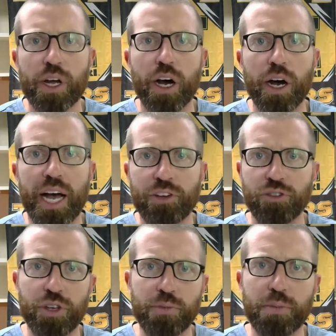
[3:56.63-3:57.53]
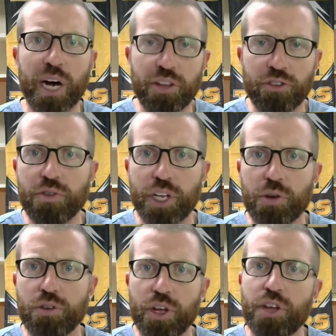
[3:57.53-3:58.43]
Actually pause the
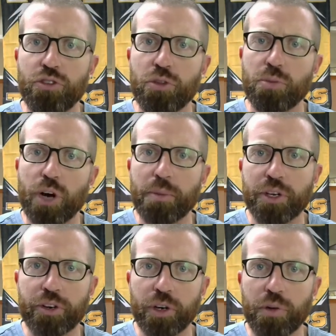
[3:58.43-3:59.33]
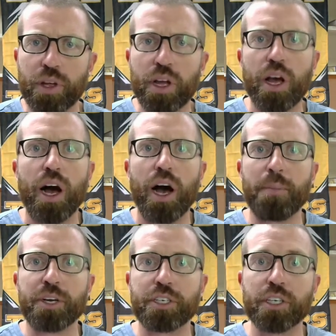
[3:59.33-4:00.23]
video and do the problem on your
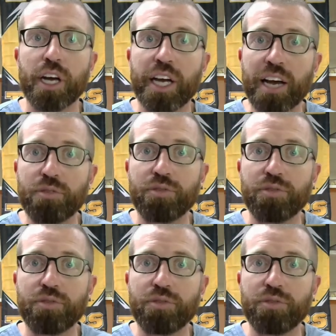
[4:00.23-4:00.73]
own. Good luck. Have